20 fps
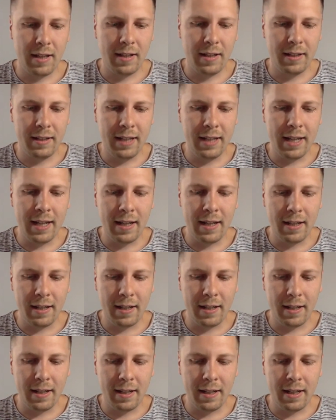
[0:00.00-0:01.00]
Yeah,
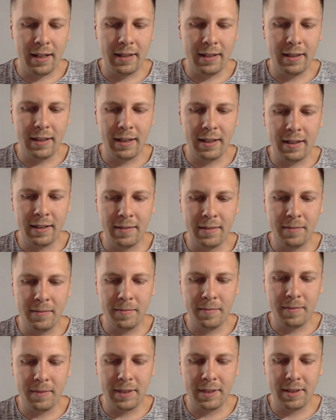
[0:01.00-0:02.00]
and
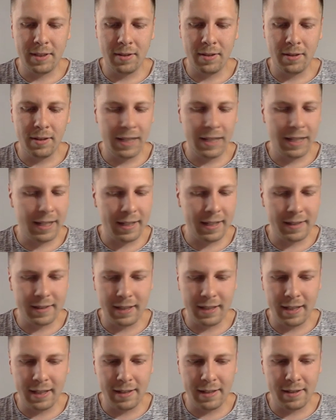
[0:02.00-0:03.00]
so like I
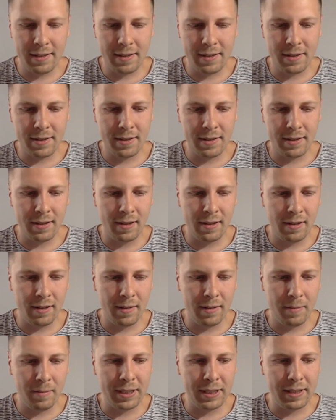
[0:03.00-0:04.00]
say,
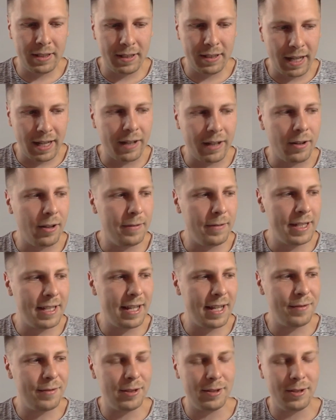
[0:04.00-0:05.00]
but you always
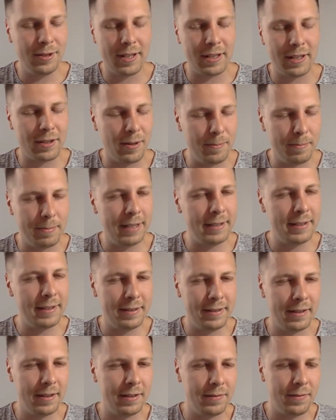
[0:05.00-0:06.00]
have to look at
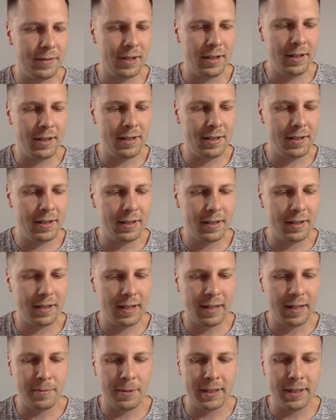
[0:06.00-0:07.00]
competitors first,
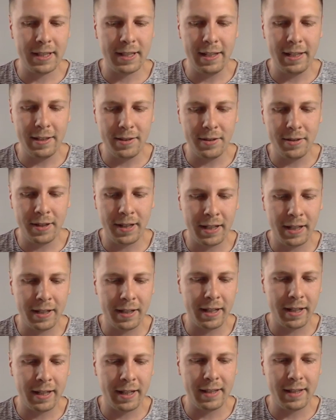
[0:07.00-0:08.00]
what they're doing,
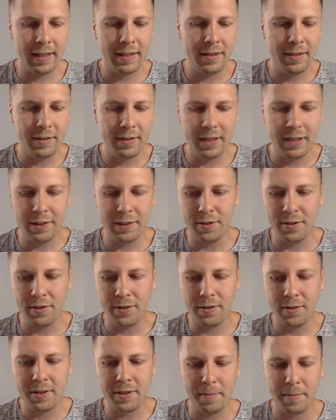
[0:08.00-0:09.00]
and then you need to do
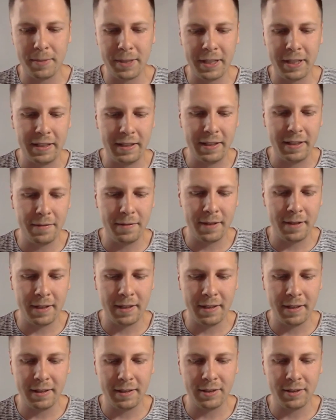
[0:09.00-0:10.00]
something different.
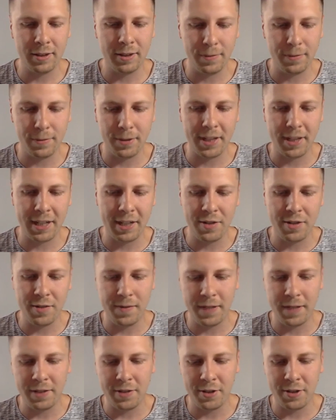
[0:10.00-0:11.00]
So for each
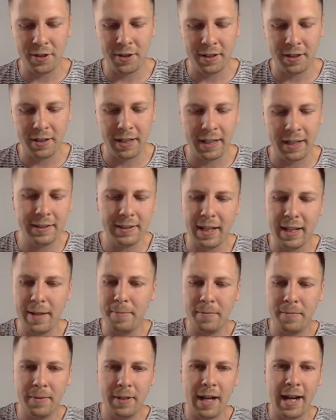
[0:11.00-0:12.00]
feature, and
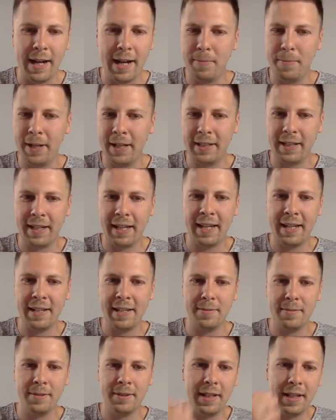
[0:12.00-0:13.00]
same iPad case,
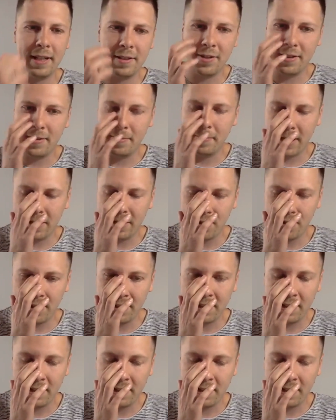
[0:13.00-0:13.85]
what I just mentioned.